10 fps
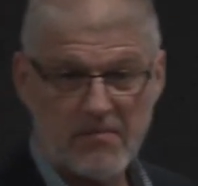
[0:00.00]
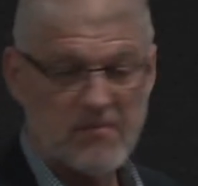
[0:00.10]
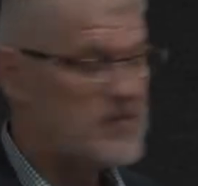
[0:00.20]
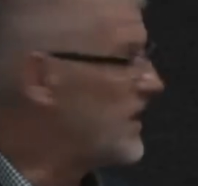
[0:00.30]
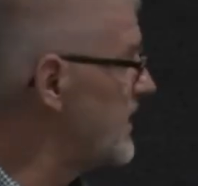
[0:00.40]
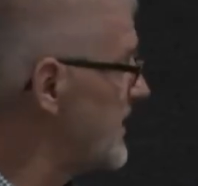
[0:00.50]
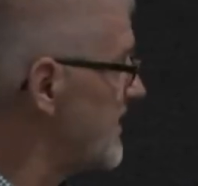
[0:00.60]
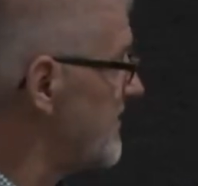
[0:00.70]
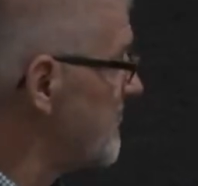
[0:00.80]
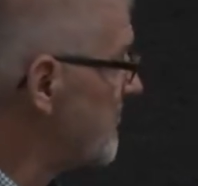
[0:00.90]
But
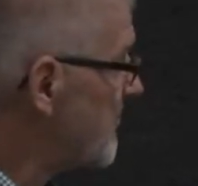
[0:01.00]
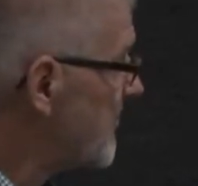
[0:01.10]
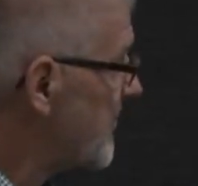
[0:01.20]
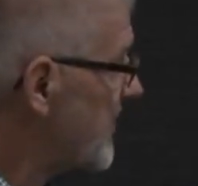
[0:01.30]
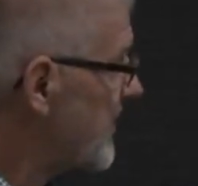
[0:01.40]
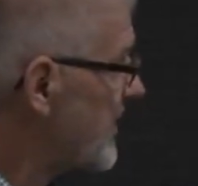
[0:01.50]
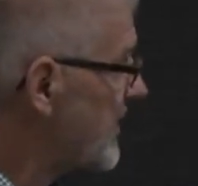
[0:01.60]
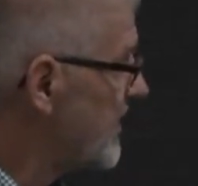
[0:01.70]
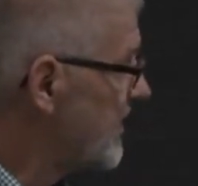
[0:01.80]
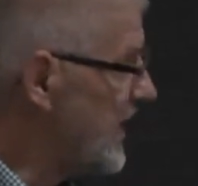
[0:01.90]

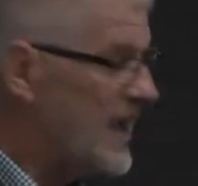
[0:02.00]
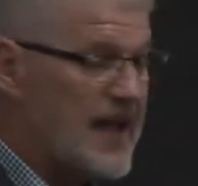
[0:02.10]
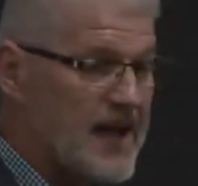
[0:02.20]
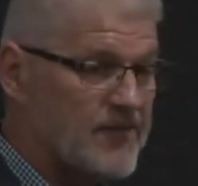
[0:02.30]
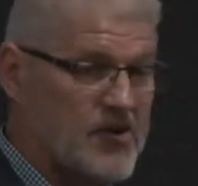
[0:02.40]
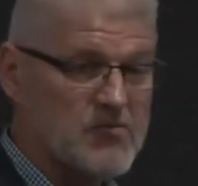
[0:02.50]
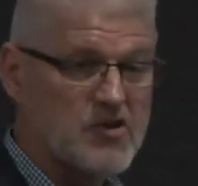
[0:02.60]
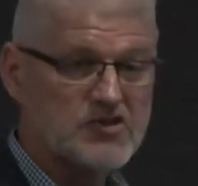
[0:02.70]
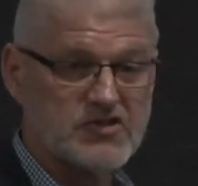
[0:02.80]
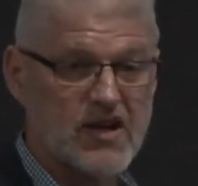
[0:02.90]
they have
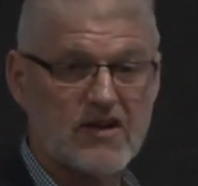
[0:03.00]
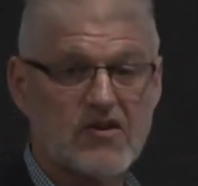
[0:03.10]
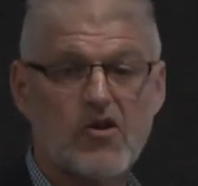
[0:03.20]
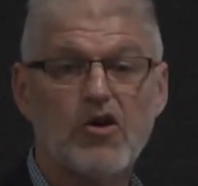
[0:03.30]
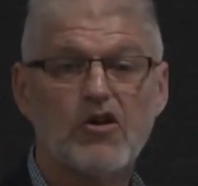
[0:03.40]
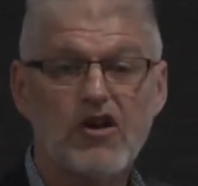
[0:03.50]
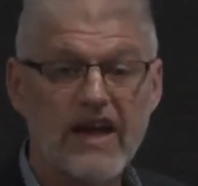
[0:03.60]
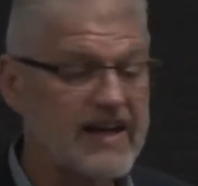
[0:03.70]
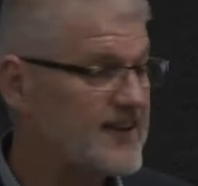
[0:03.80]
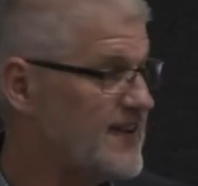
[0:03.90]
almost a
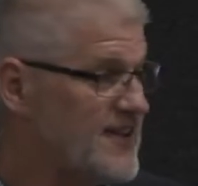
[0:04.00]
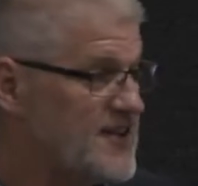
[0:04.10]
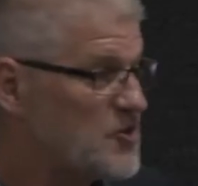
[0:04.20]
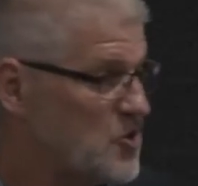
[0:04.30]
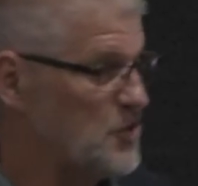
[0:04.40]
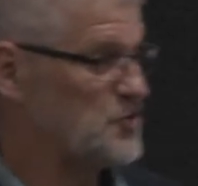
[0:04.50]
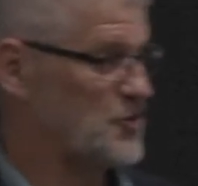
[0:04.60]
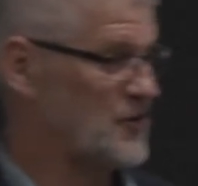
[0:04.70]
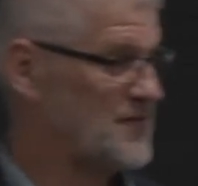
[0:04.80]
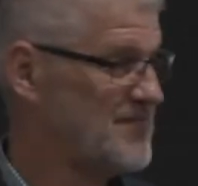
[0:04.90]
cult-like
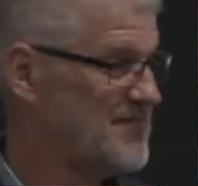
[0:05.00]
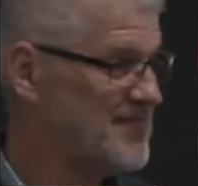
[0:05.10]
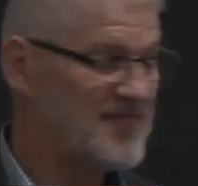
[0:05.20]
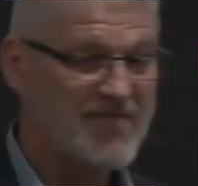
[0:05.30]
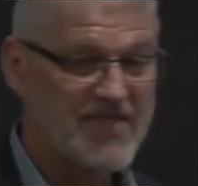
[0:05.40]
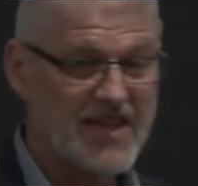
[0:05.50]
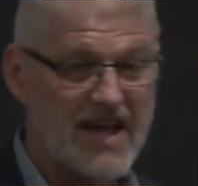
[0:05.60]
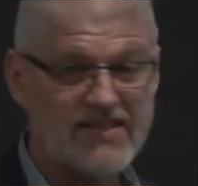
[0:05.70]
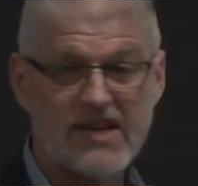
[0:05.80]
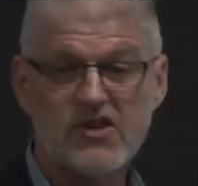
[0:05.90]
culture,
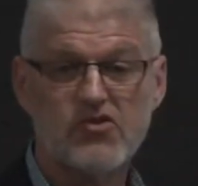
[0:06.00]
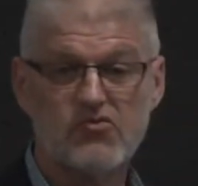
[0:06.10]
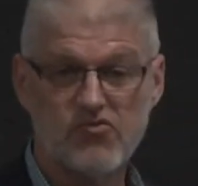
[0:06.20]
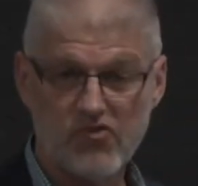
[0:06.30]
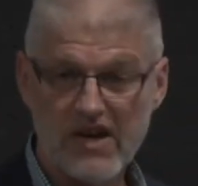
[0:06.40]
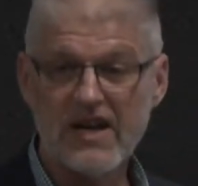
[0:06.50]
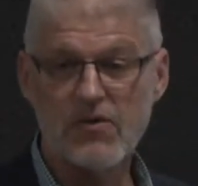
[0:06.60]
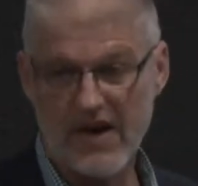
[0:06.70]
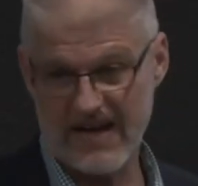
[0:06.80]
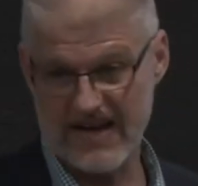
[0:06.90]
and they do really
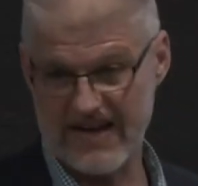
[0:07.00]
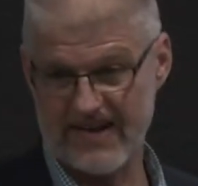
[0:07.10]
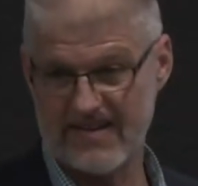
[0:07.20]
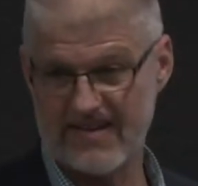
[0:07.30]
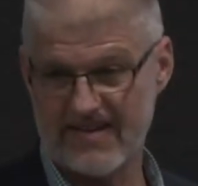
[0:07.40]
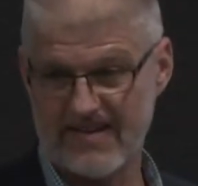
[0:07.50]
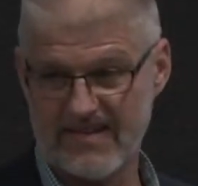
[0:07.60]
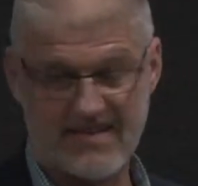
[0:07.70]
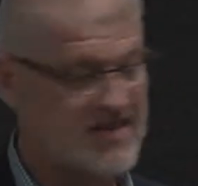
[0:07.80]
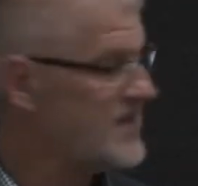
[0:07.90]
well at it.
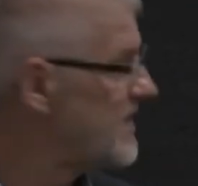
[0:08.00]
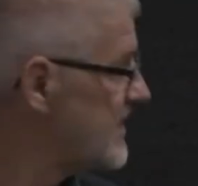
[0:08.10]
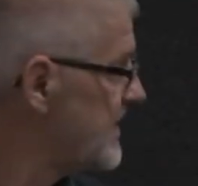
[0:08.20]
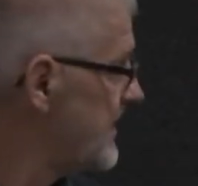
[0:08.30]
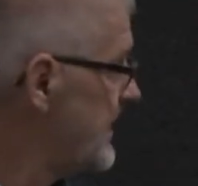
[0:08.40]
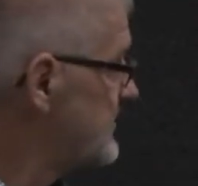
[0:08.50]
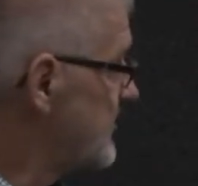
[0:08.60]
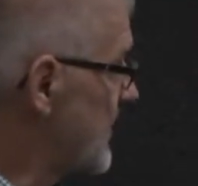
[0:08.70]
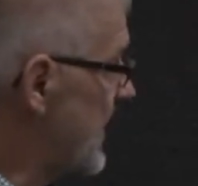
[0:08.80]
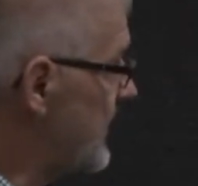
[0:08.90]
Is
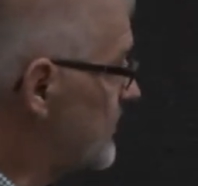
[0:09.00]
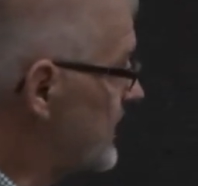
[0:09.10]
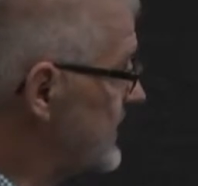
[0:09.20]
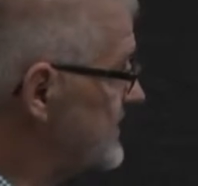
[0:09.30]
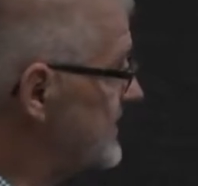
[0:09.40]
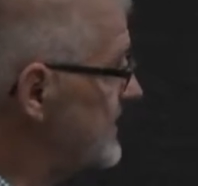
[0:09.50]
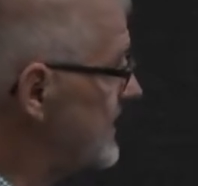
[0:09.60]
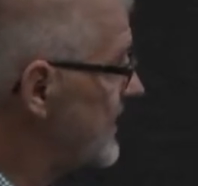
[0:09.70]
there any reason